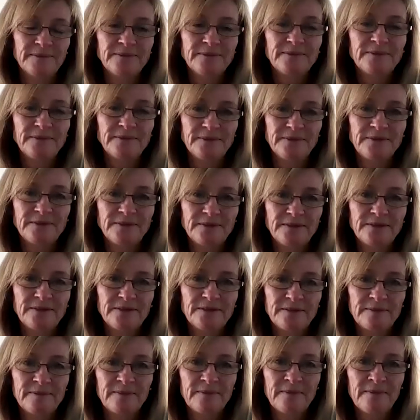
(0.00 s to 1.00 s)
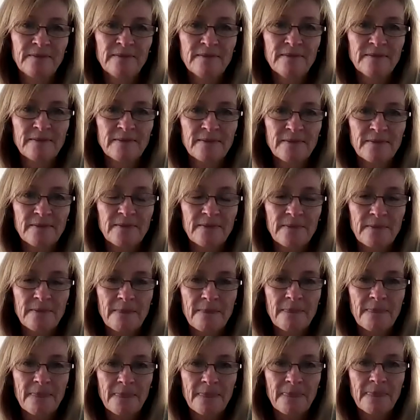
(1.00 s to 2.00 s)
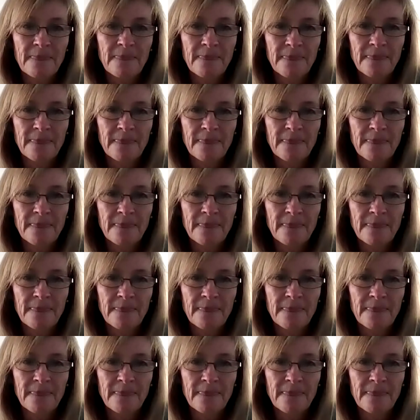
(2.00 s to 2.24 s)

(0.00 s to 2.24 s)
it, it's i think to